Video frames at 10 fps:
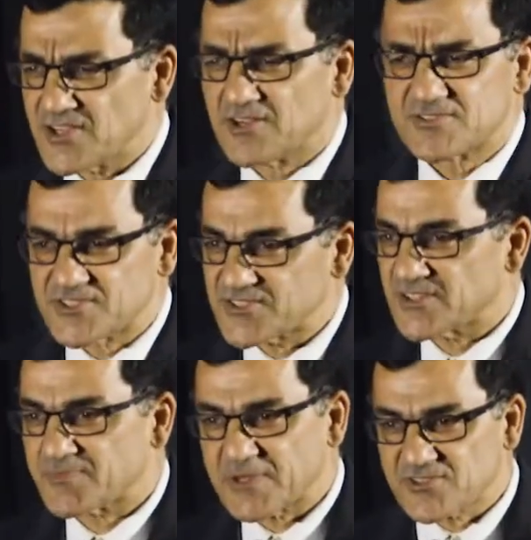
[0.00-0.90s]
know, did you see
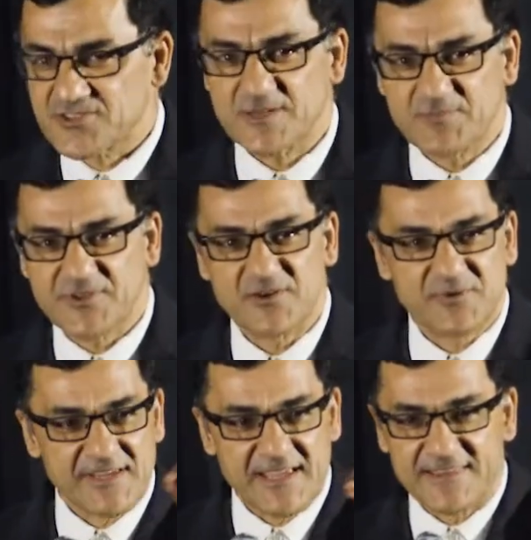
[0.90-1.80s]
the pictures up there
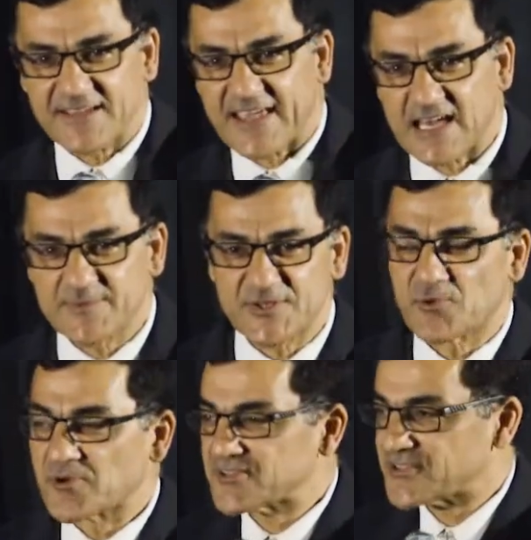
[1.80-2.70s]
where they had the Academy
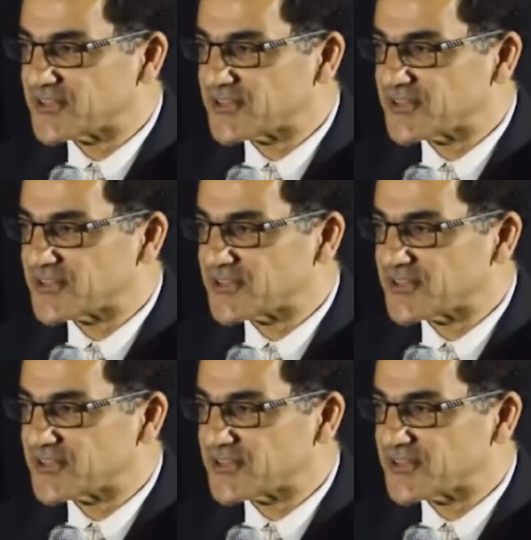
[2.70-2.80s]
Awards in